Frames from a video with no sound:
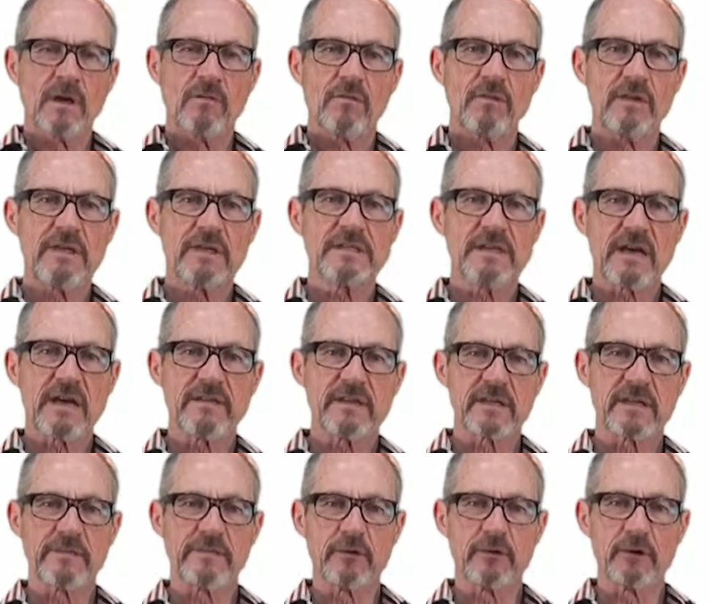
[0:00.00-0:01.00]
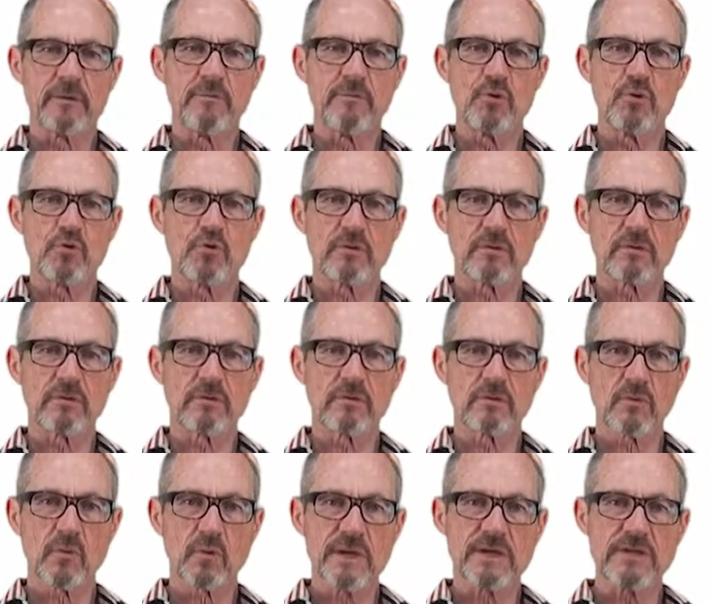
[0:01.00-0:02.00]
These, I think, are very important
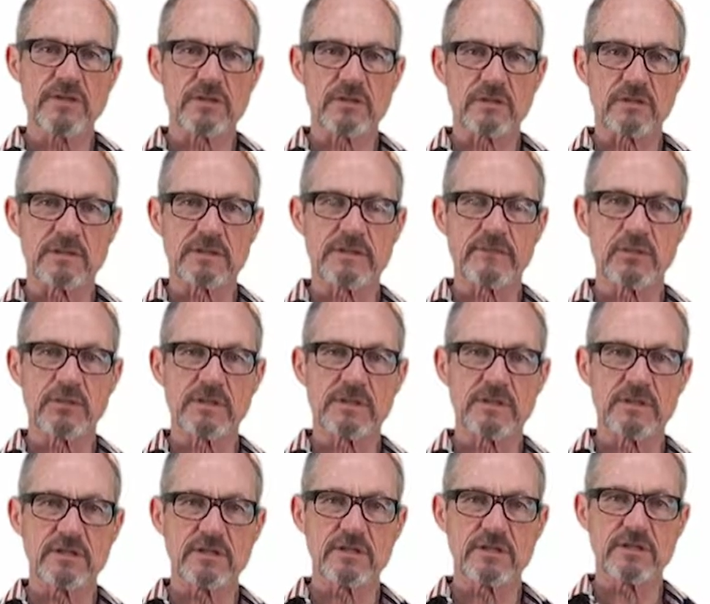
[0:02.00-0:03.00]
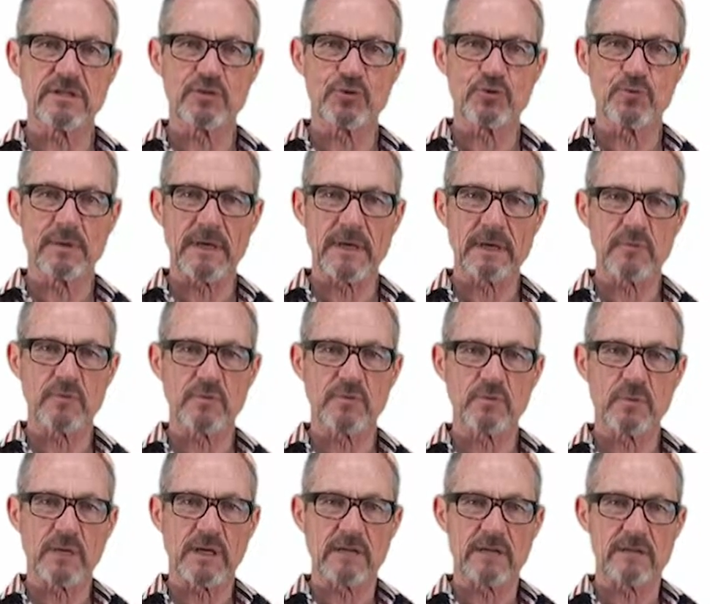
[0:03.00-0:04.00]
questions for teachers to be able
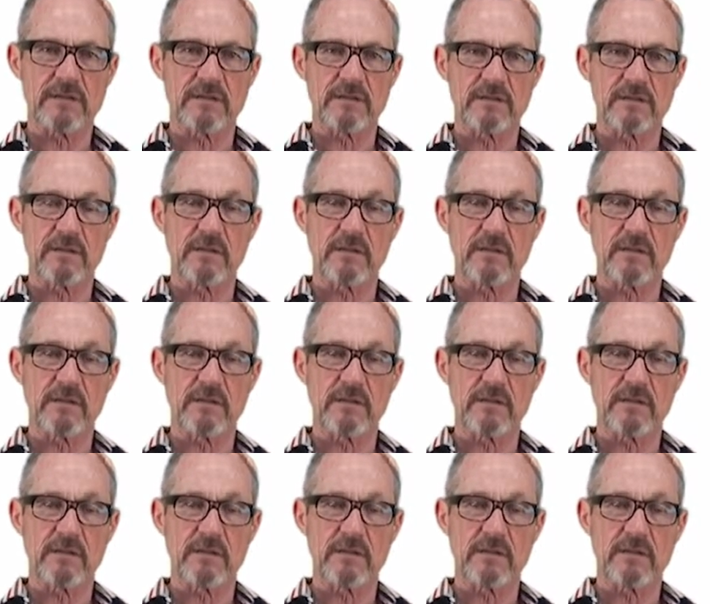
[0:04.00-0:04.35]
to answer.